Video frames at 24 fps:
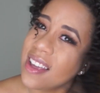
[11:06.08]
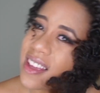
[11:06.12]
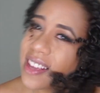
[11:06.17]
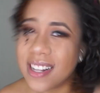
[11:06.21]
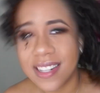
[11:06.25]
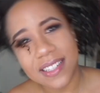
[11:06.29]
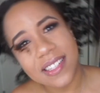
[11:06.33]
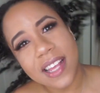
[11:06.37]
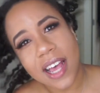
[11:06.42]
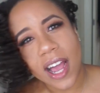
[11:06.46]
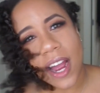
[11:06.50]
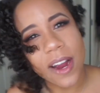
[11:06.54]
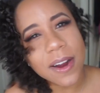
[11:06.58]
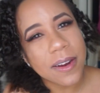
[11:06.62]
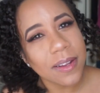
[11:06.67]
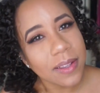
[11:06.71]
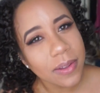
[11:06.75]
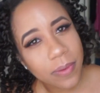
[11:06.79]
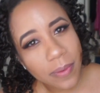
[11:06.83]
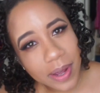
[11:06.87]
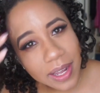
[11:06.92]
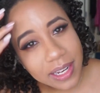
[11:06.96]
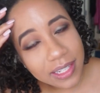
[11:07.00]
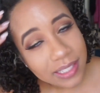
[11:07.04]
entirely
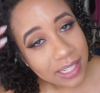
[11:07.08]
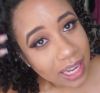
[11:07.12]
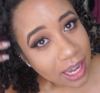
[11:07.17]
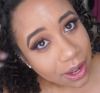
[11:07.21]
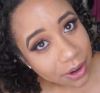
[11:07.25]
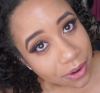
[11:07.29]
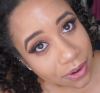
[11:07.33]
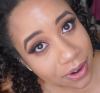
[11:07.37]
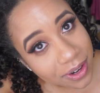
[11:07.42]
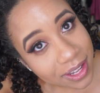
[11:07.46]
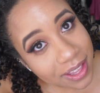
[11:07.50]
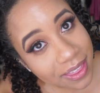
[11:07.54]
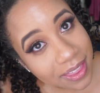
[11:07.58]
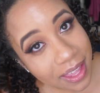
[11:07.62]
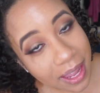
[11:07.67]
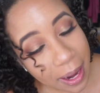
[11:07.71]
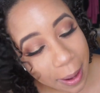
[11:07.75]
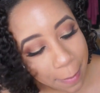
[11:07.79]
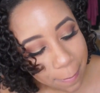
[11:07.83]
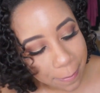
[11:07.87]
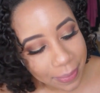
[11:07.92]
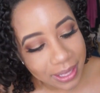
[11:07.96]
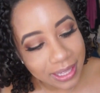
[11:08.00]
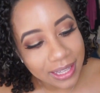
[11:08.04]
weighed down or
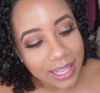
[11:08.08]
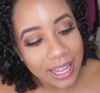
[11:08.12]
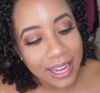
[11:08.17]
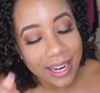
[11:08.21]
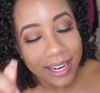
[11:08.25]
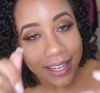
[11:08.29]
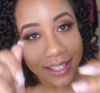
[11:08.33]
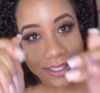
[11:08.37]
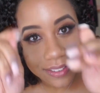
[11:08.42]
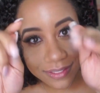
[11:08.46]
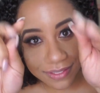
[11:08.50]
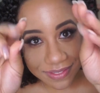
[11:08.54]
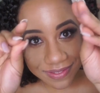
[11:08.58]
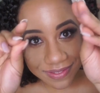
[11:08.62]
anything, but like,